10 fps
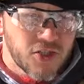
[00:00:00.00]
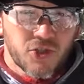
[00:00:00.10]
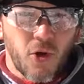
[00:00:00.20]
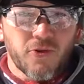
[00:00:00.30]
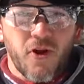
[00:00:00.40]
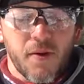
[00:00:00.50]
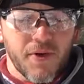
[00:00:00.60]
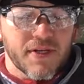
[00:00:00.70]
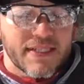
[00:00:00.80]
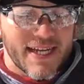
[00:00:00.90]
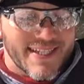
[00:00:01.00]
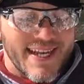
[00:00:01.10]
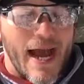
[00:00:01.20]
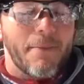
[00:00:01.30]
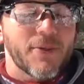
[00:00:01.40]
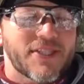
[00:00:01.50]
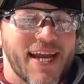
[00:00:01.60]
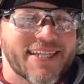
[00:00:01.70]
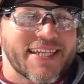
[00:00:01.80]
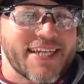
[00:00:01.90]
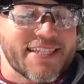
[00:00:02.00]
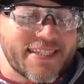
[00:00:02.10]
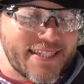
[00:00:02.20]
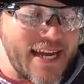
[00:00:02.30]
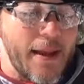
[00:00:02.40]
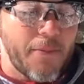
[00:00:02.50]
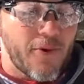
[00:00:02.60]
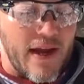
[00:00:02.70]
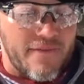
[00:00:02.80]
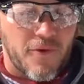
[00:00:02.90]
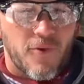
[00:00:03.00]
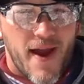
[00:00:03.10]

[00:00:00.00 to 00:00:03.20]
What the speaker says: Shoulder armor does not protect against sniper rifle